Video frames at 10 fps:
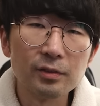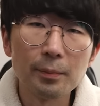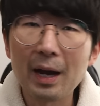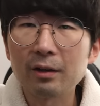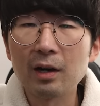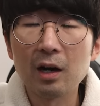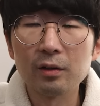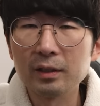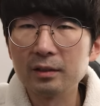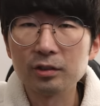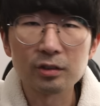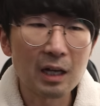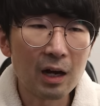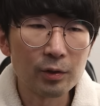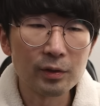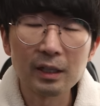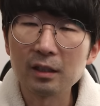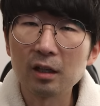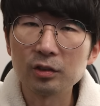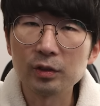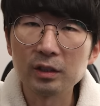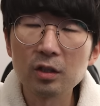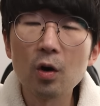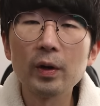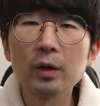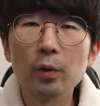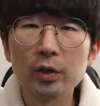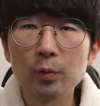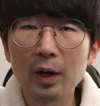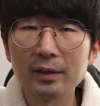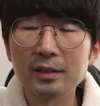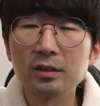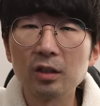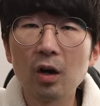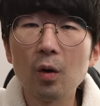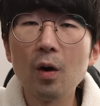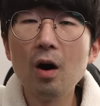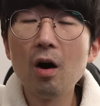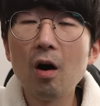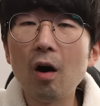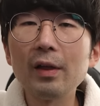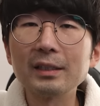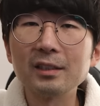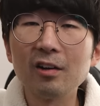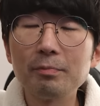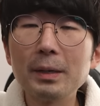your background, and just how you think the country is going, where you want this to go, all that stuff.